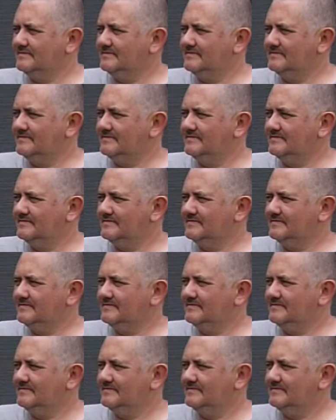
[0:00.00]

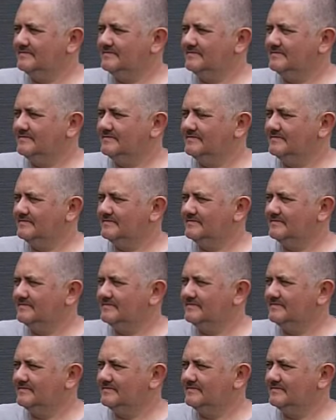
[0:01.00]

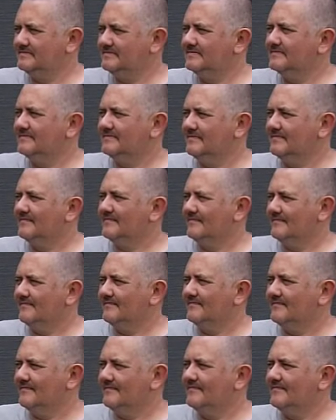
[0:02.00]

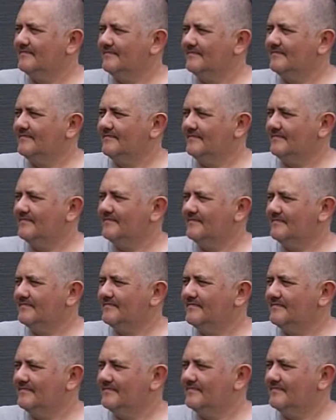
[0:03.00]

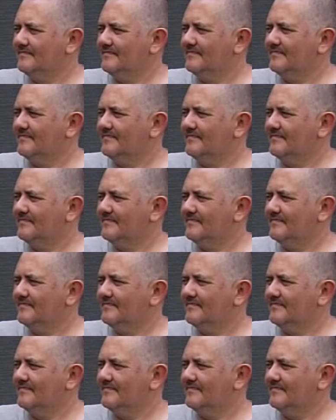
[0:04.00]
No words are spoken by the person on screen.